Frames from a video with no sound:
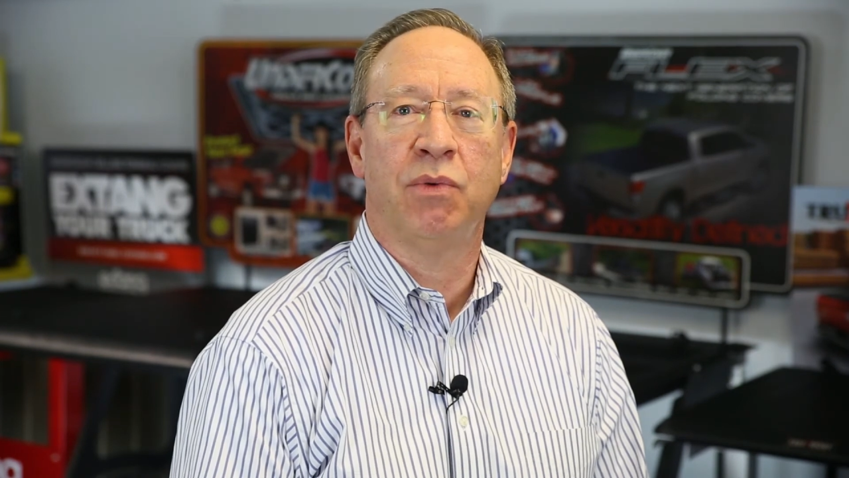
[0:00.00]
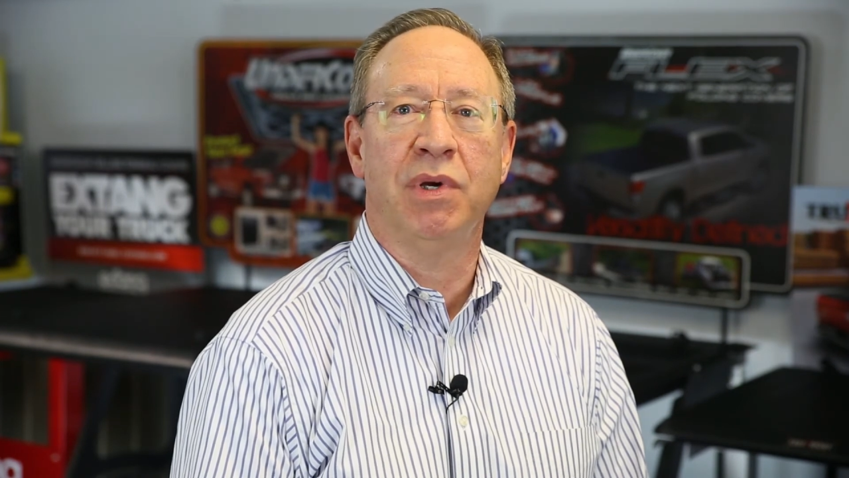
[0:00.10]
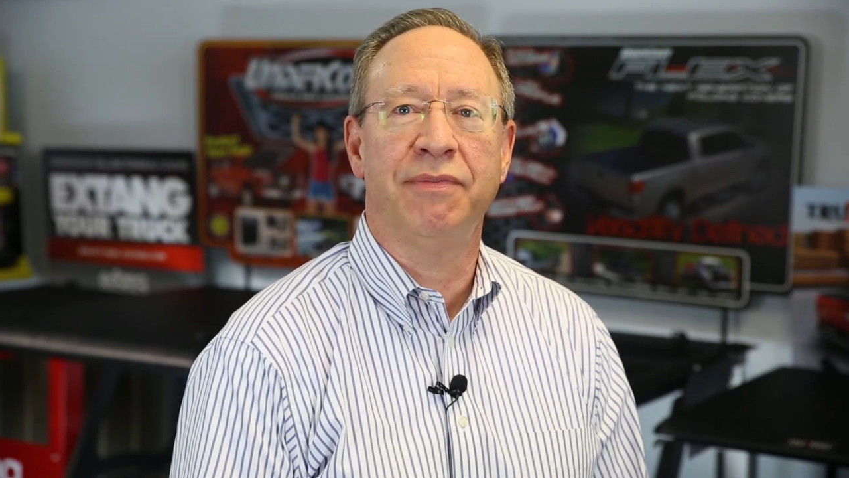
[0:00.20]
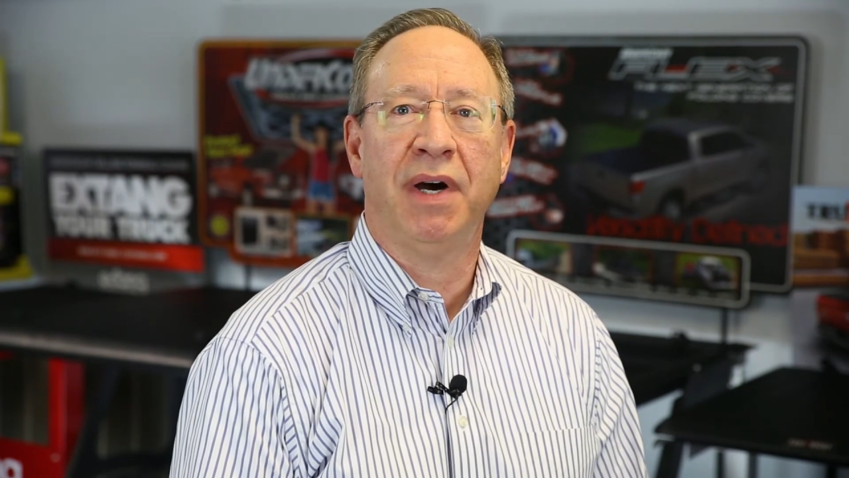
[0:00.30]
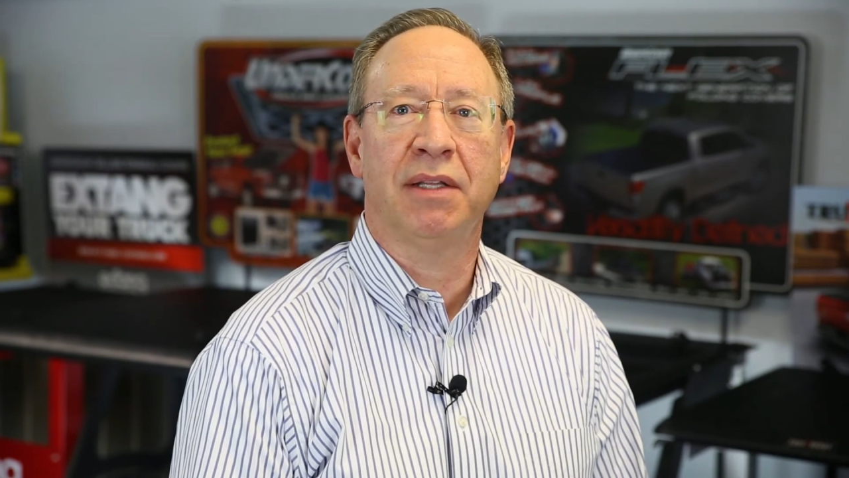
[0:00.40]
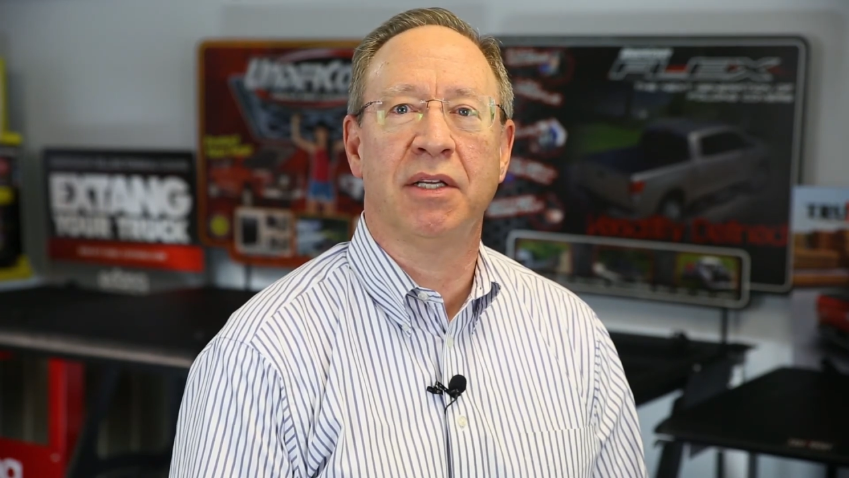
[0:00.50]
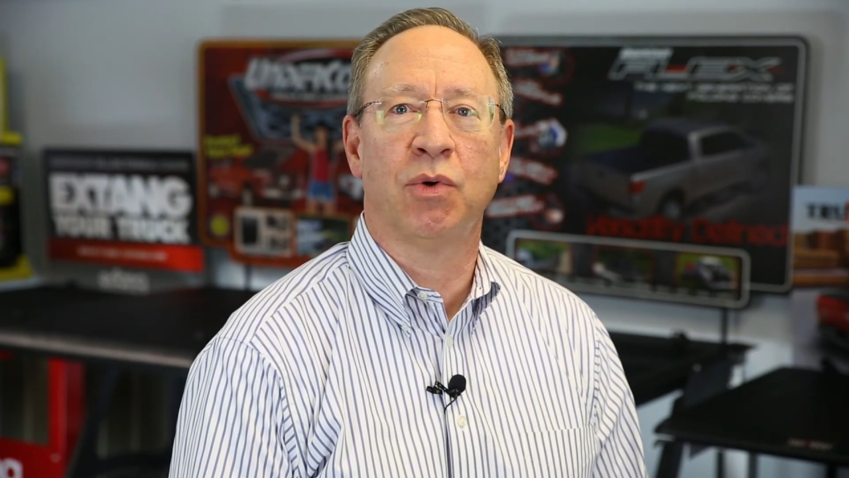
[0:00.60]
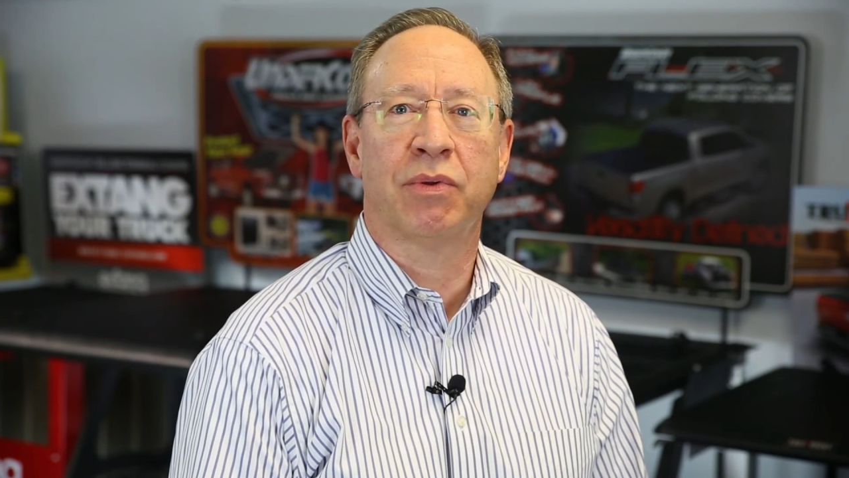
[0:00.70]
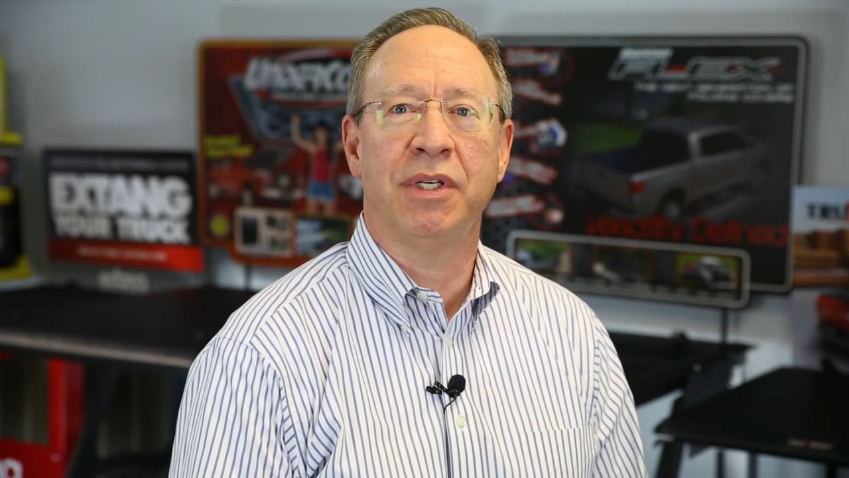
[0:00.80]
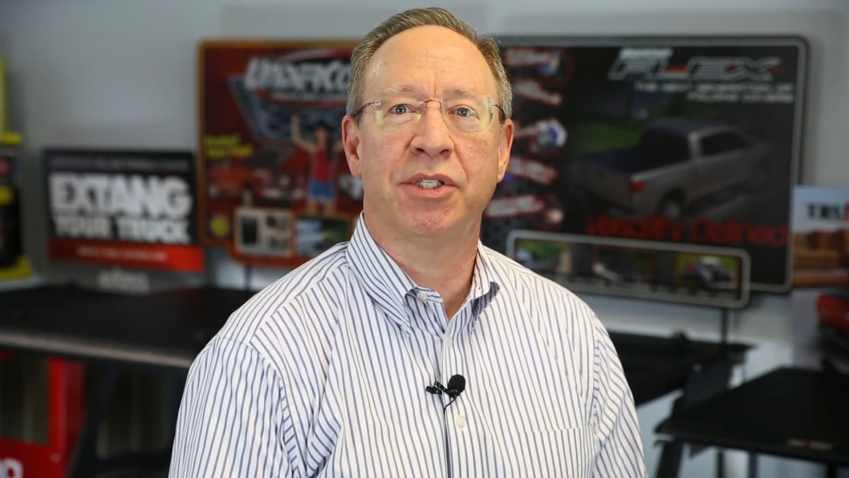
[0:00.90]
We find that
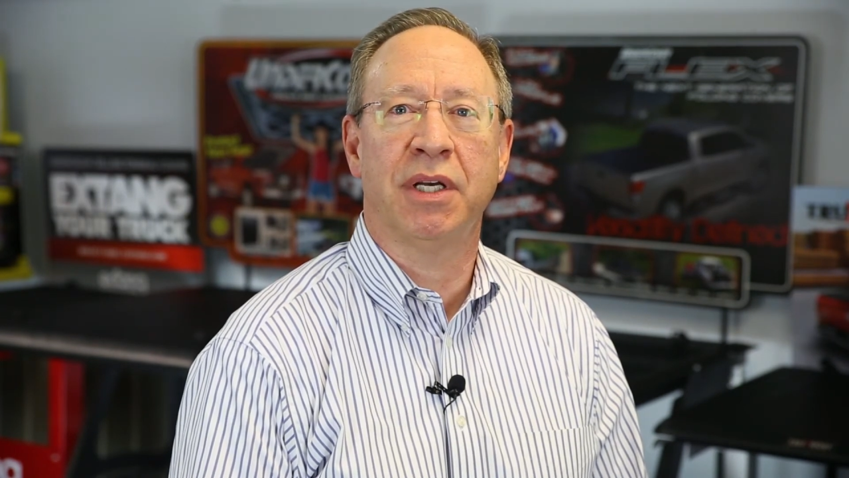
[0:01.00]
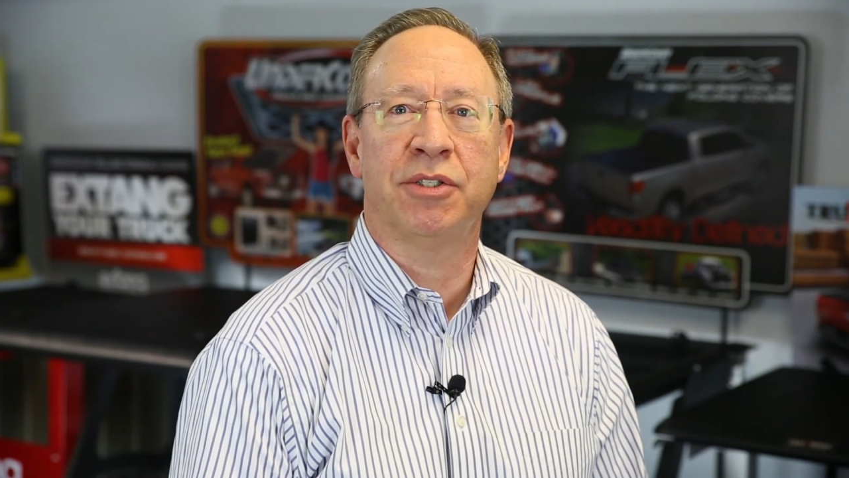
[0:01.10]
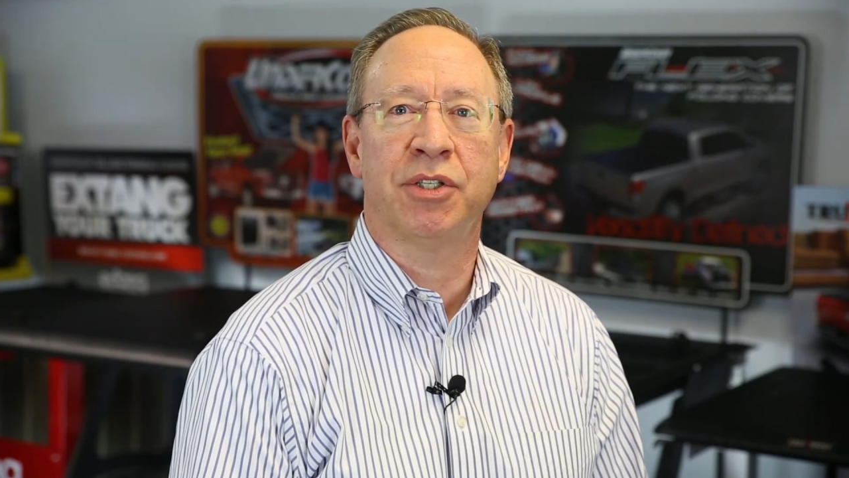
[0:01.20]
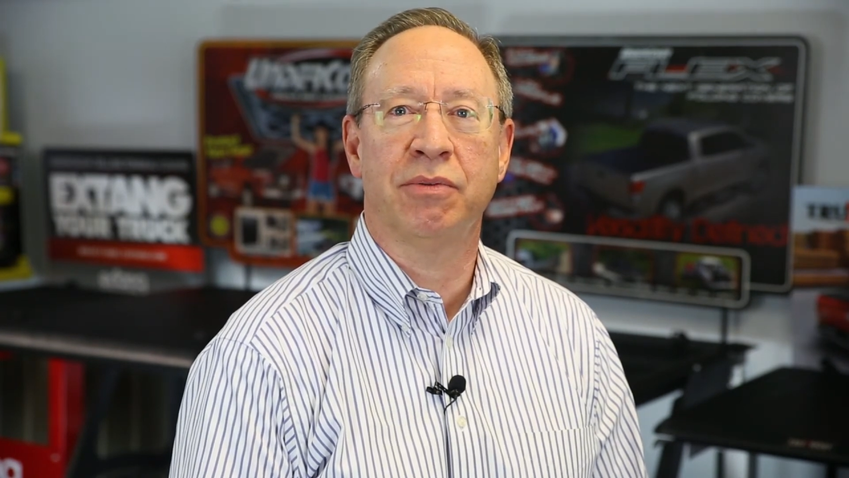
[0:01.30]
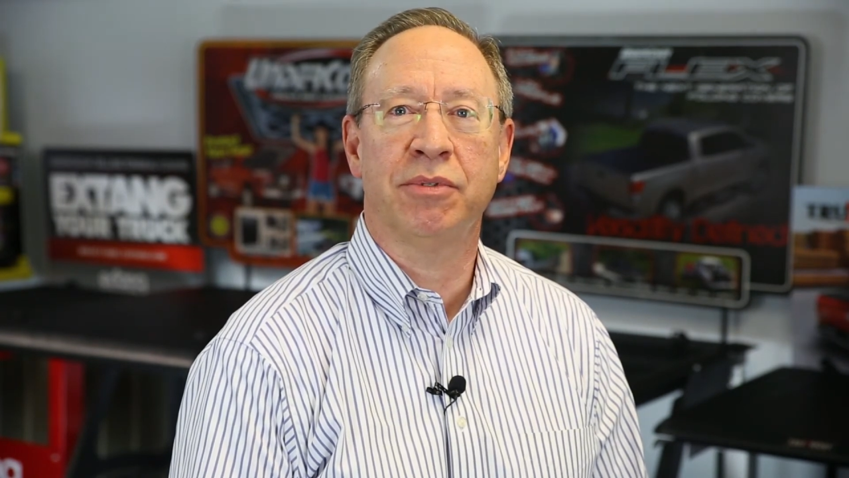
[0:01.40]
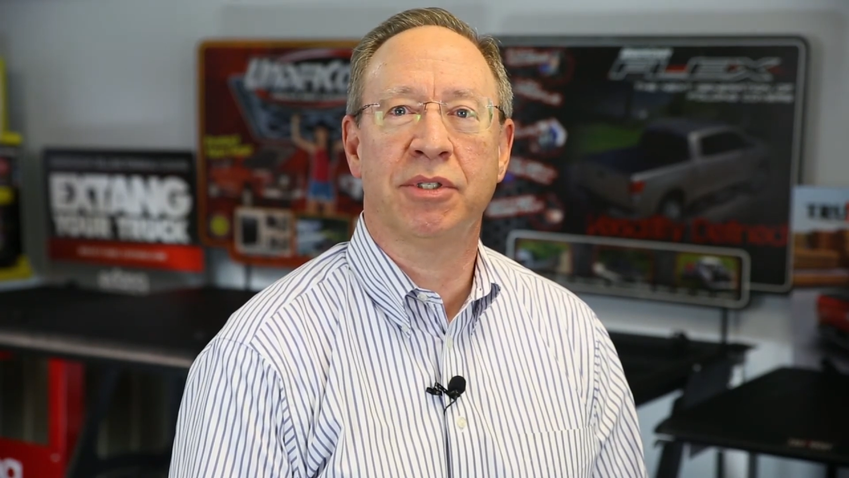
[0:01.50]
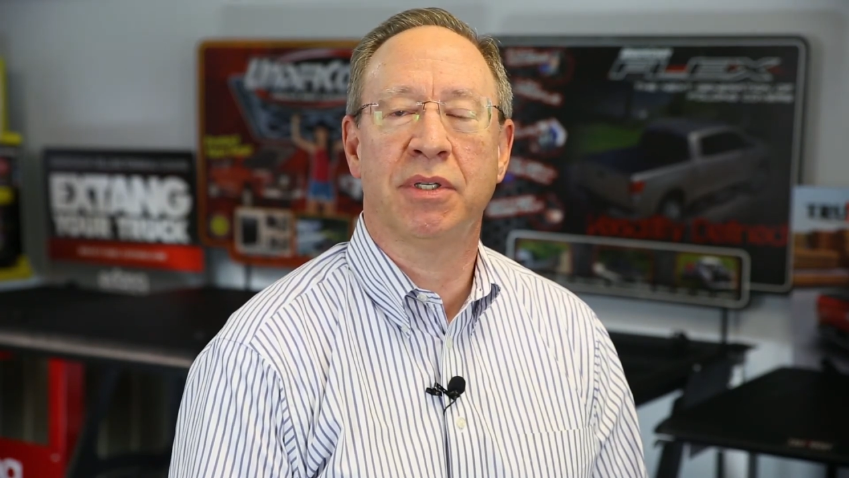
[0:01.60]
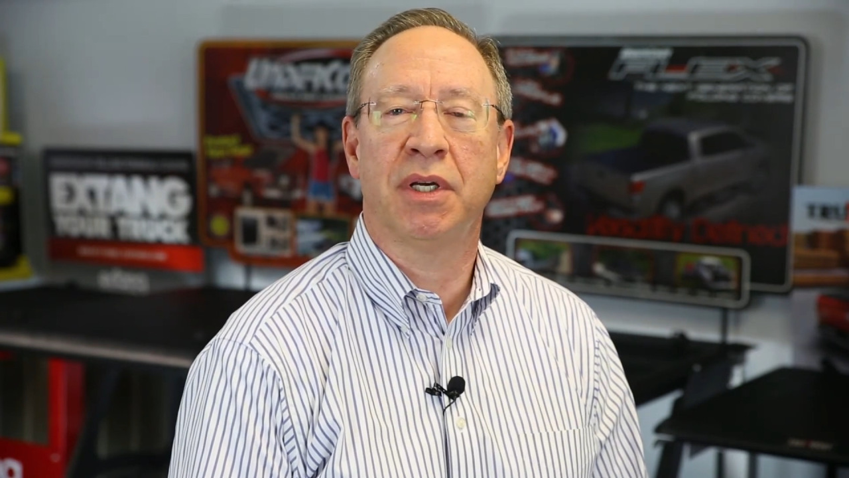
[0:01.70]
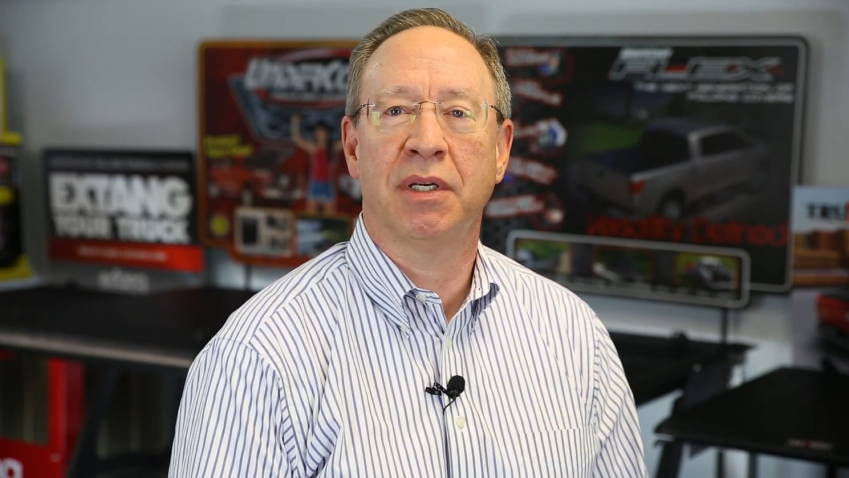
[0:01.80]
Northeast State students